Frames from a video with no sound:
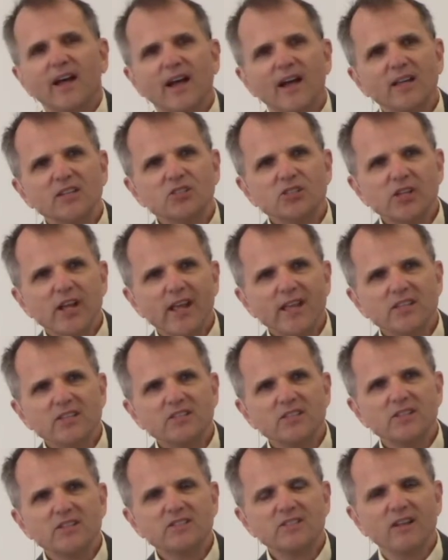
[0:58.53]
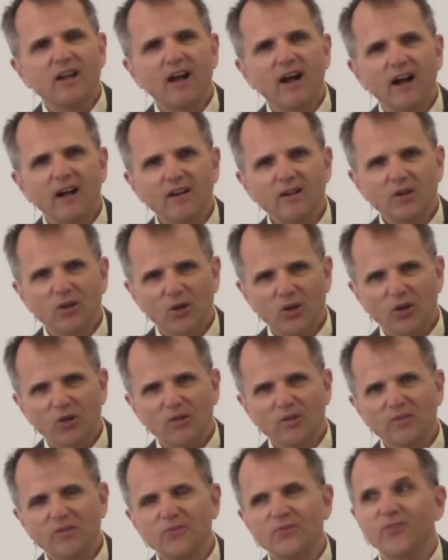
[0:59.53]
Chase's
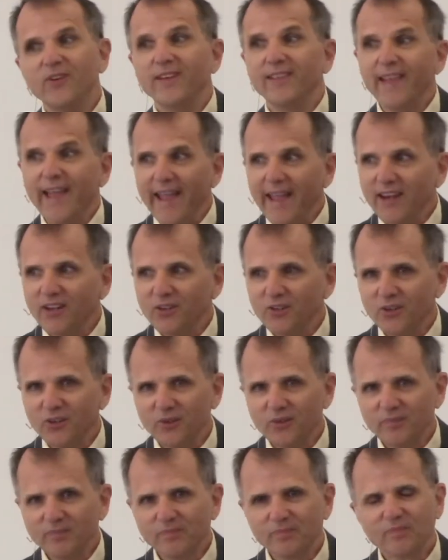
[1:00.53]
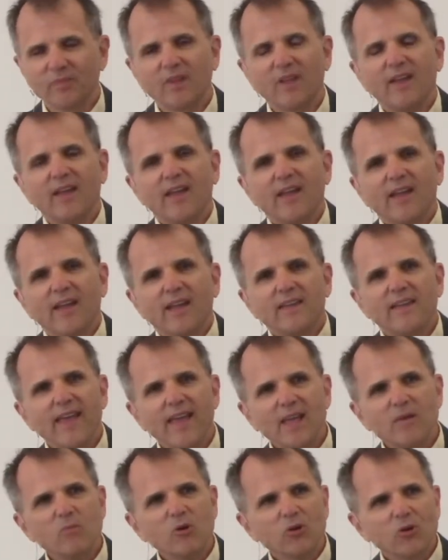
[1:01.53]
uncle, Philander,
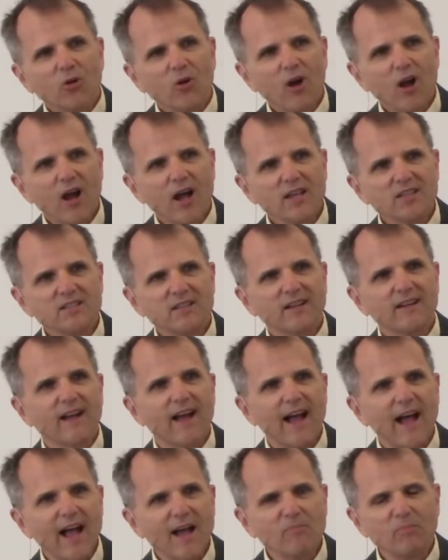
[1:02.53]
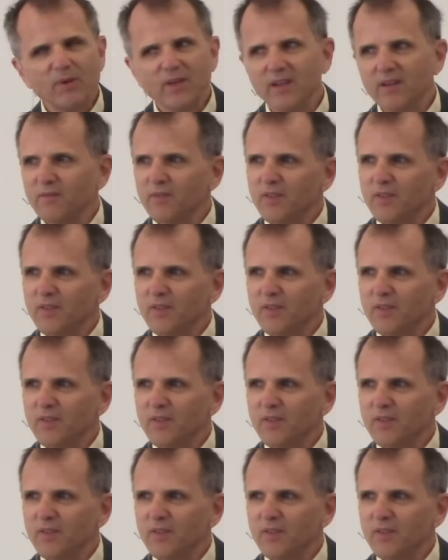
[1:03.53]
came across a copy of the